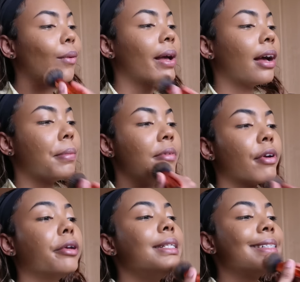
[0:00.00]
where I've been
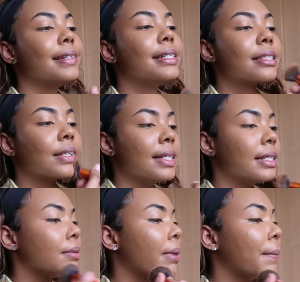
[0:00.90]
very jealous
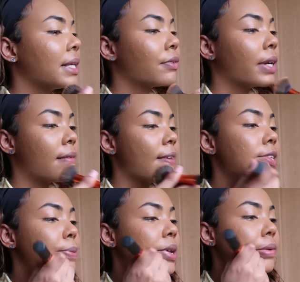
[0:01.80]
because my best friend
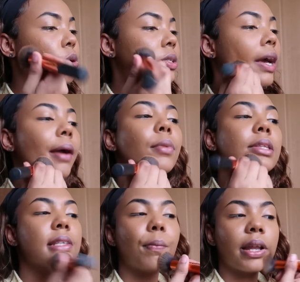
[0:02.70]
is spending more time
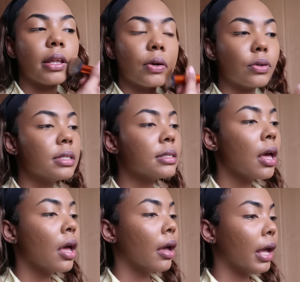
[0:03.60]
with someone else
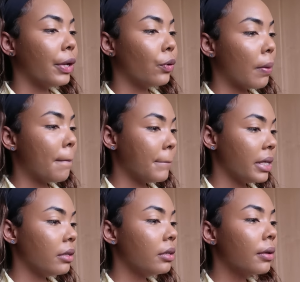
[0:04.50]
and not
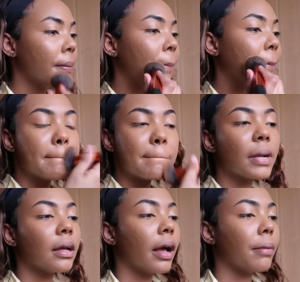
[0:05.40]
me.
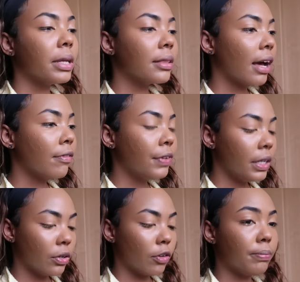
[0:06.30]
I mean, that
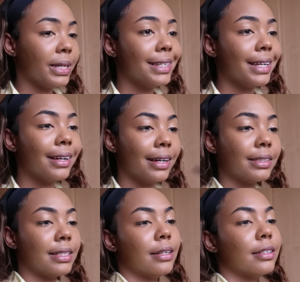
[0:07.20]
feeling of being
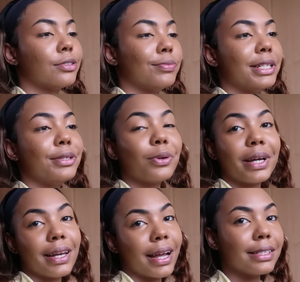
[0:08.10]
neglected is really
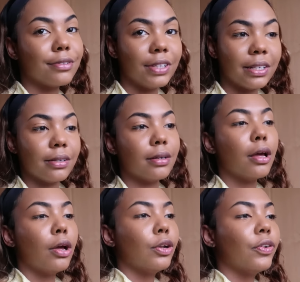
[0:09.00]
not a nice feeling.
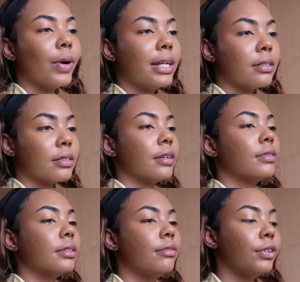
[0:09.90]
No one
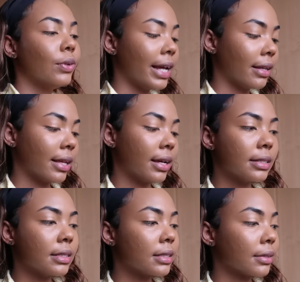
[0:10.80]
deserves to feel like that.